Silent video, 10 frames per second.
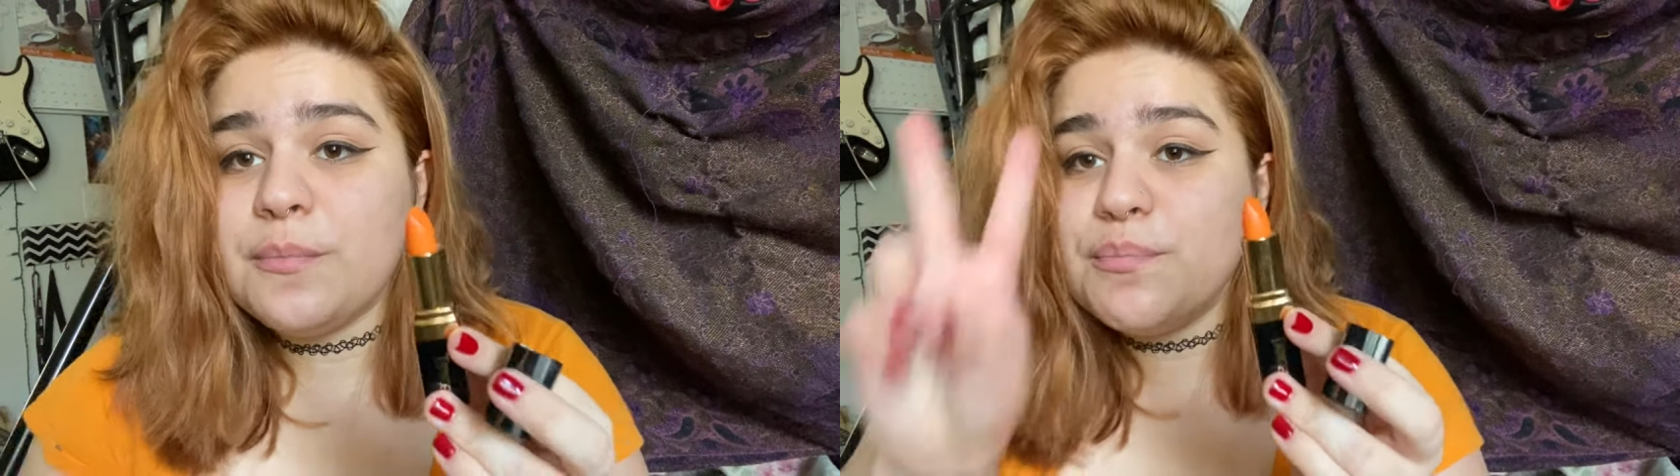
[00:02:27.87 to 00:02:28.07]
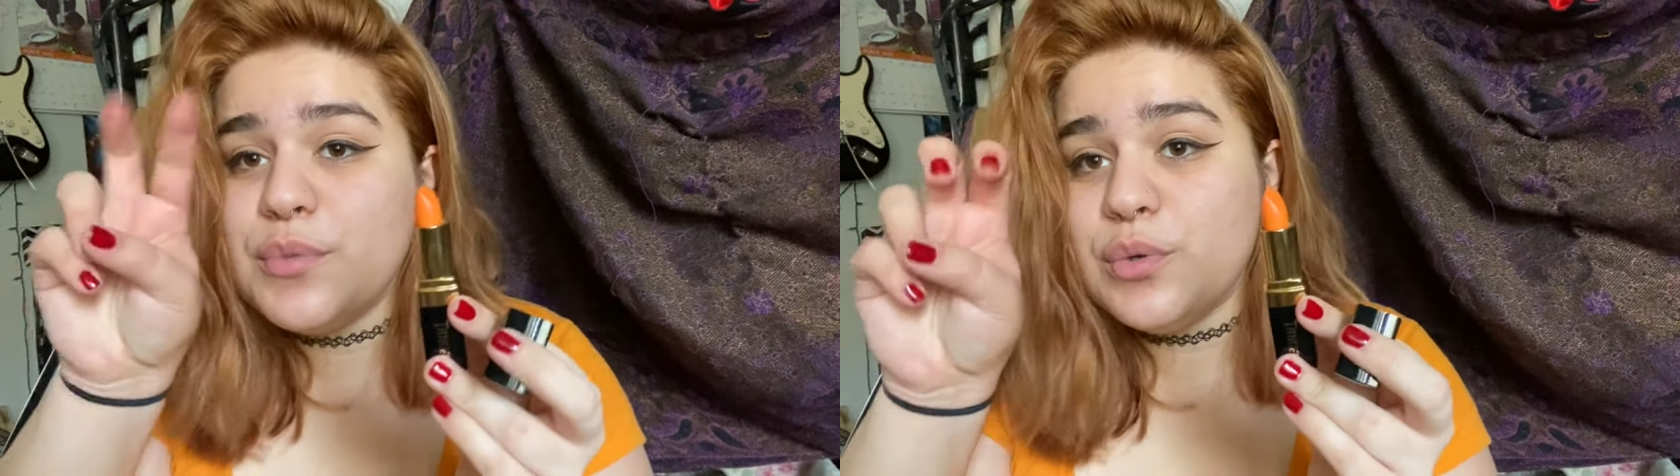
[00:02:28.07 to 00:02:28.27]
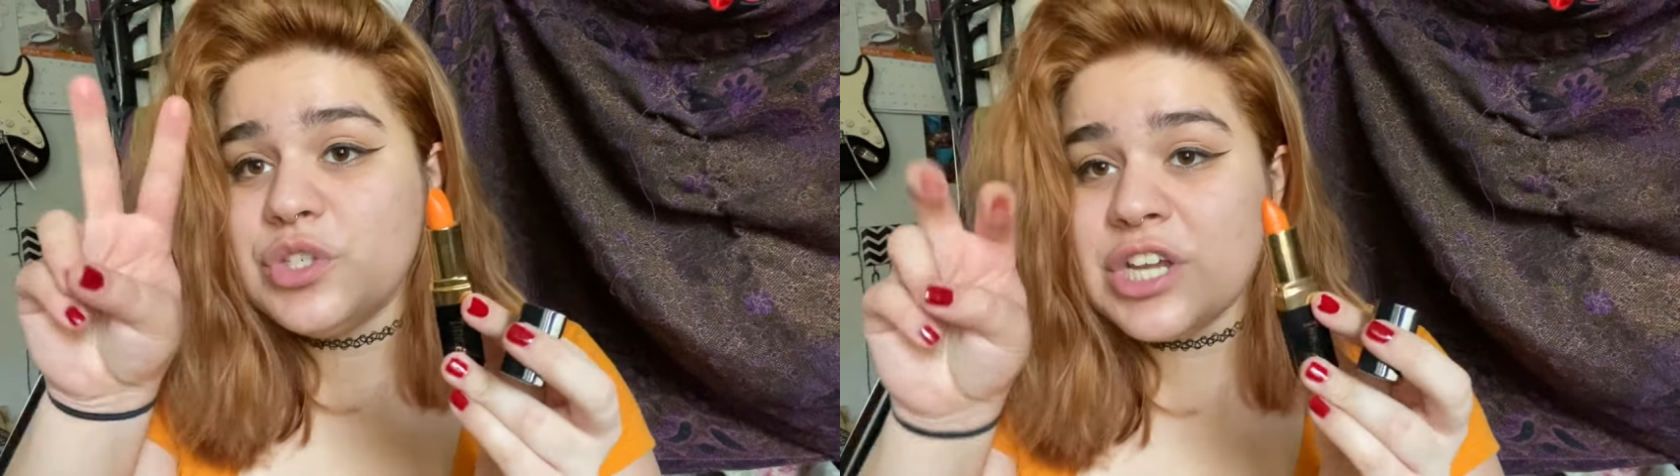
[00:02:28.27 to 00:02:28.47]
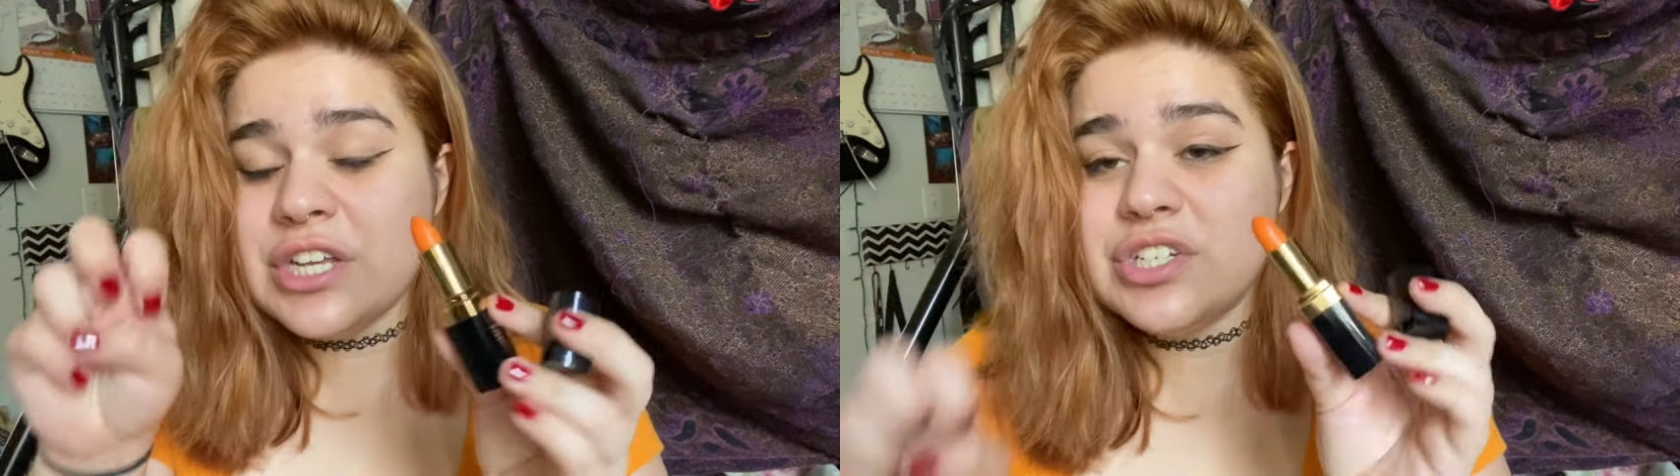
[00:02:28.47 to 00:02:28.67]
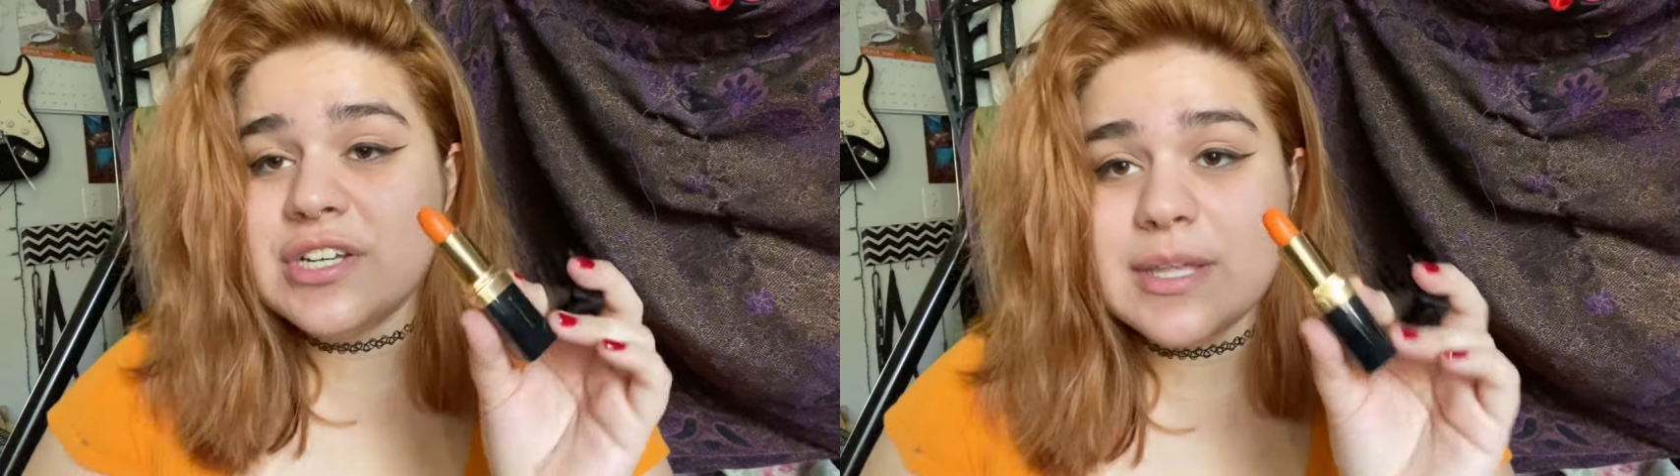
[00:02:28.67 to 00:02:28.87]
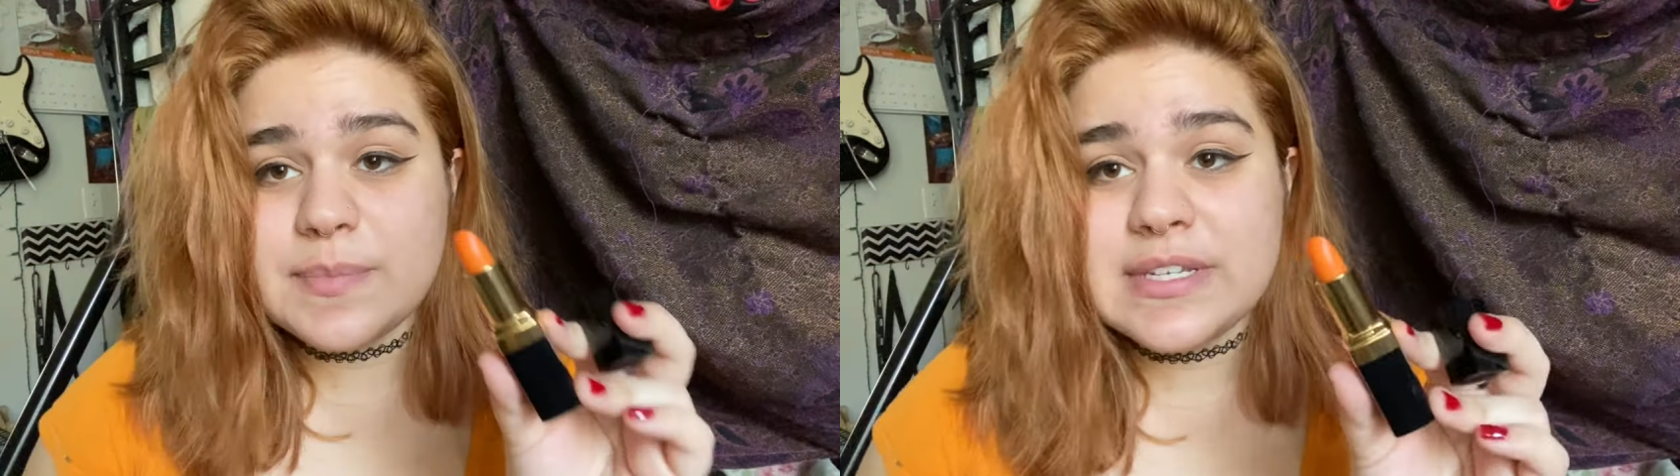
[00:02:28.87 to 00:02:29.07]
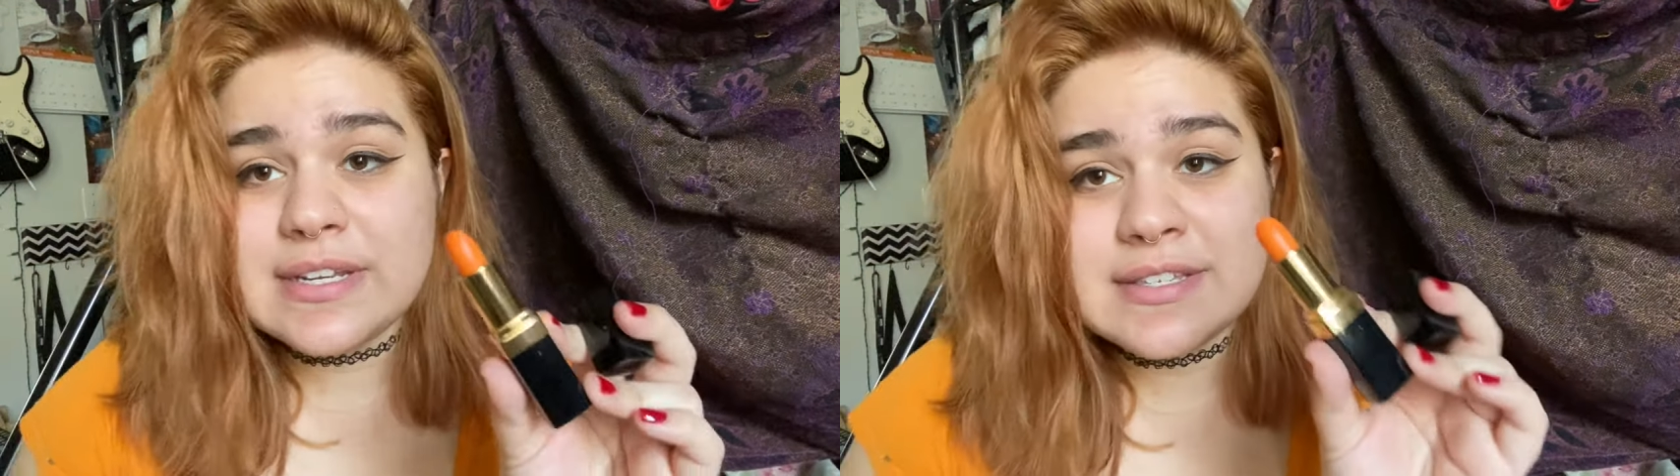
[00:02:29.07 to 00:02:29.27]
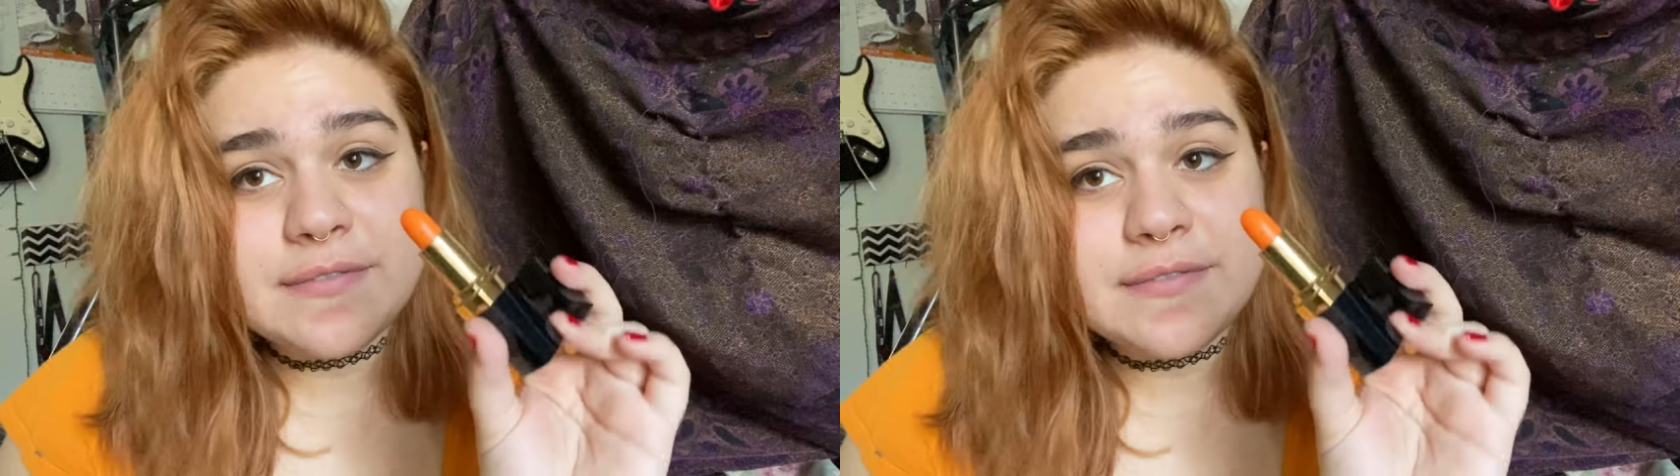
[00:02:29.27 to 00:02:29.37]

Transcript: mood-changing lipsticks,